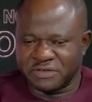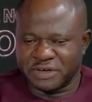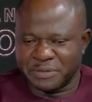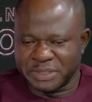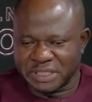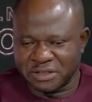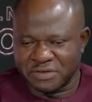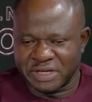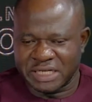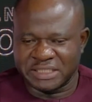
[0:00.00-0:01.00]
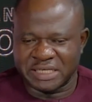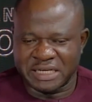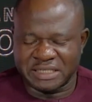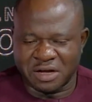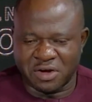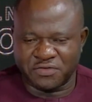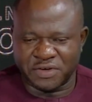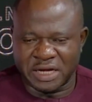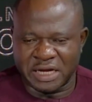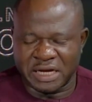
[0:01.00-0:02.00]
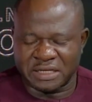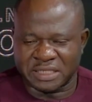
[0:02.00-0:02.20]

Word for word: seventy-five percent of Nigerians, of uh,